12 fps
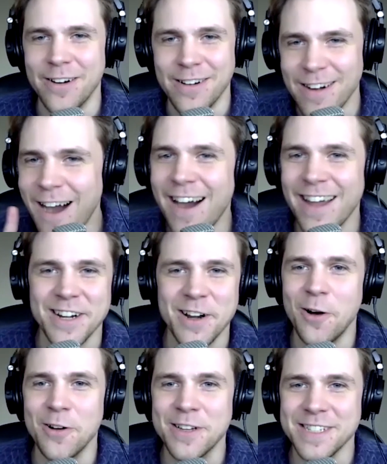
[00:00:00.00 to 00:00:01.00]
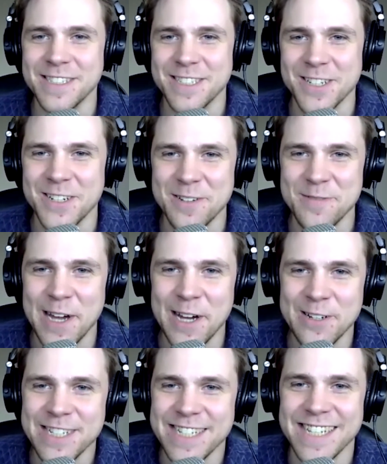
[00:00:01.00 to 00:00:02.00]
are not at all concerned
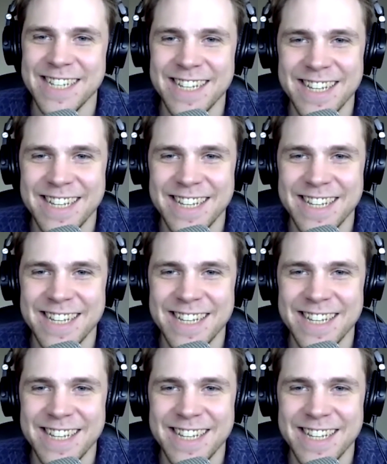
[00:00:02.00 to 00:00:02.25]
about?